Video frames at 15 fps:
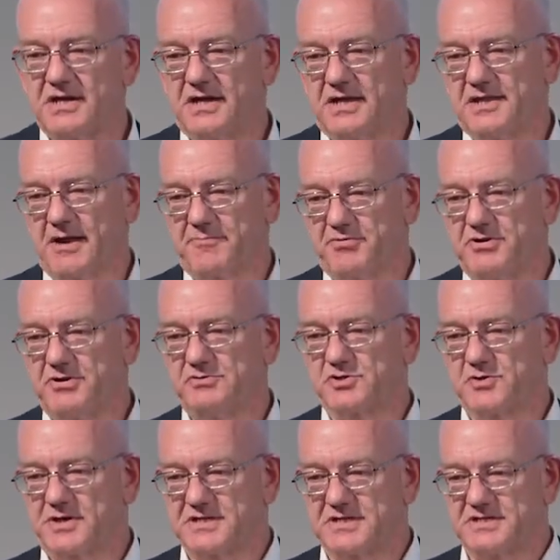and that produced
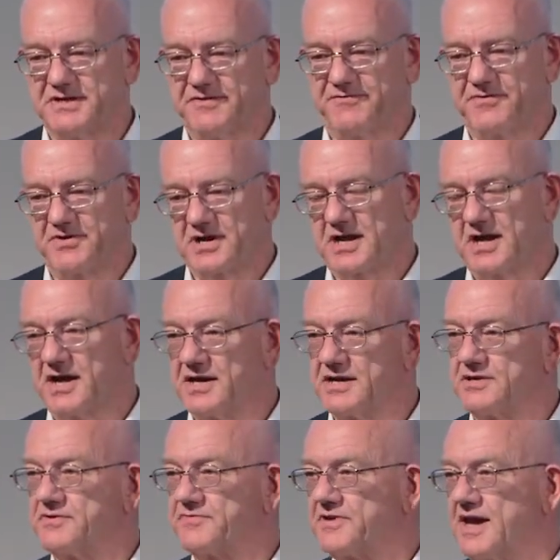quite a different
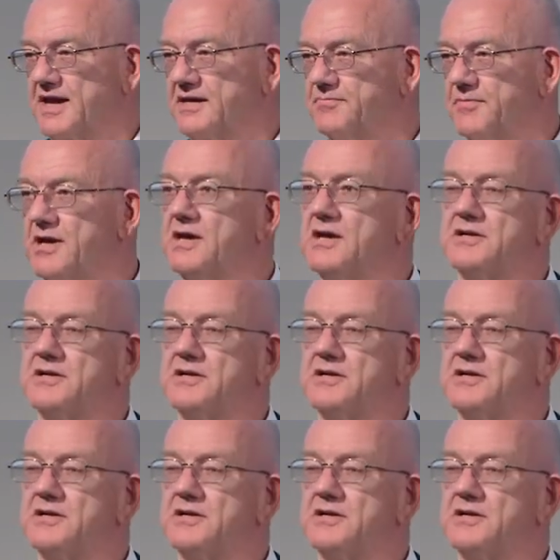kind of game